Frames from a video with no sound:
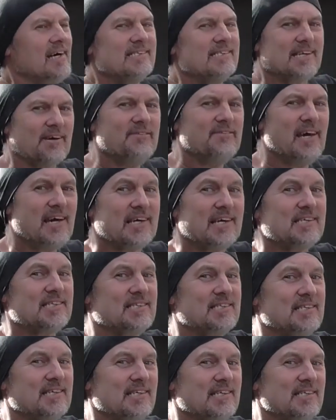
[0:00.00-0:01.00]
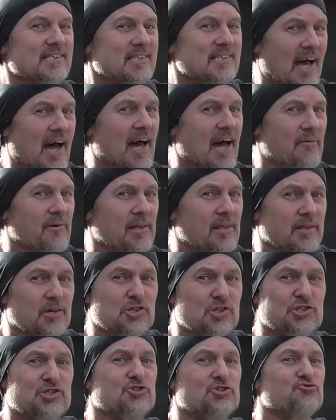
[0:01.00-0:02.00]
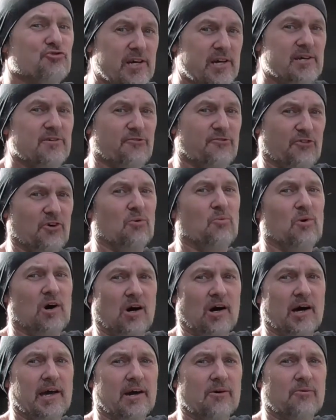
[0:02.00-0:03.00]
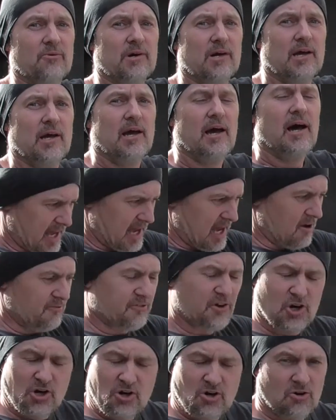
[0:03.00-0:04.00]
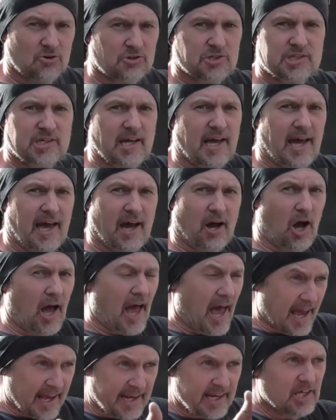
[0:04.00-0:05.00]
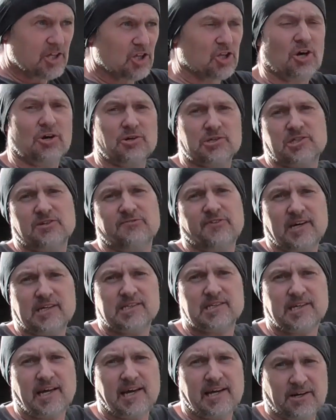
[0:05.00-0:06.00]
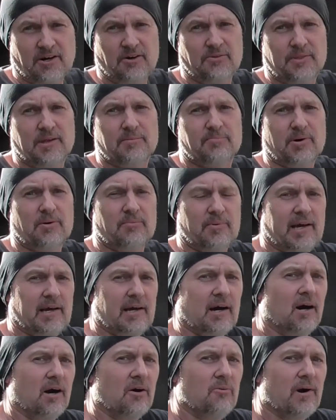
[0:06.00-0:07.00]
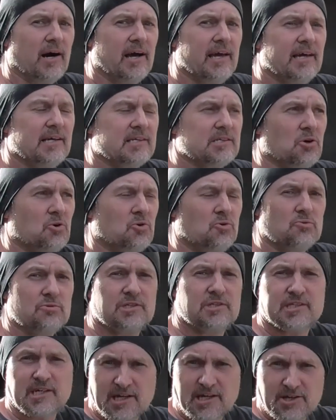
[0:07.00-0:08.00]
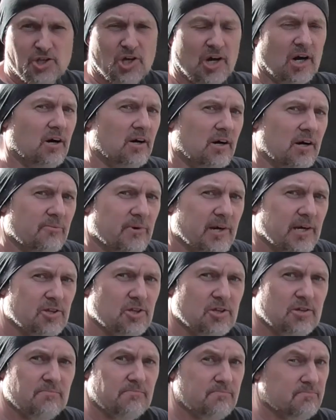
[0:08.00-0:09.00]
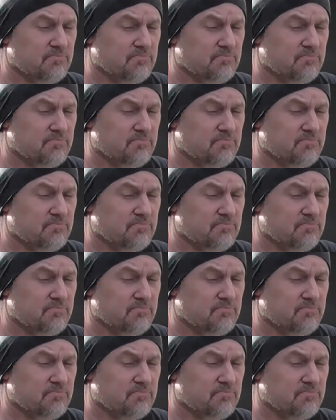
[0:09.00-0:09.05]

So this sat out in the street for a while. Of course, any shots of it sitting on the public highway, it's all CGI, which